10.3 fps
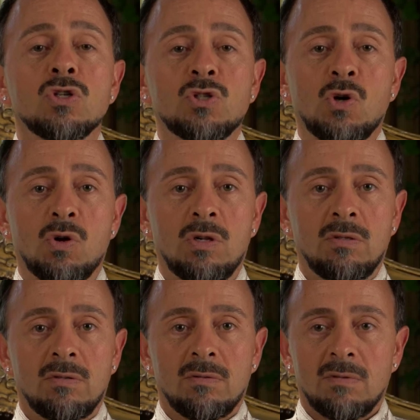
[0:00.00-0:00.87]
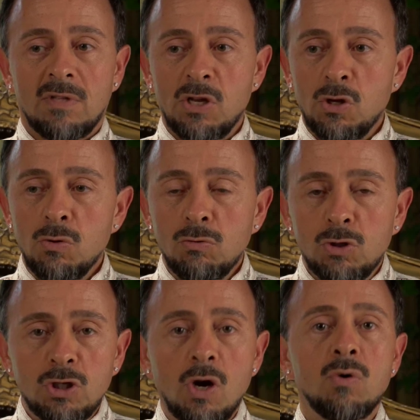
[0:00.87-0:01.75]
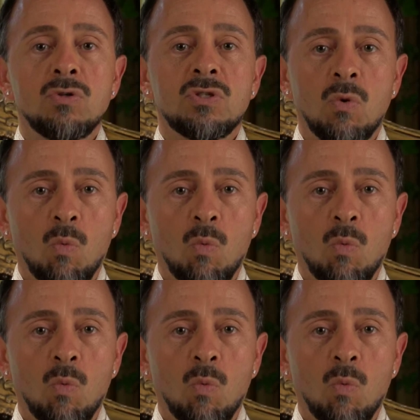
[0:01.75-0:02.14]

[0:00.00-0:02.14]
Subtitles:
soul. That you chose,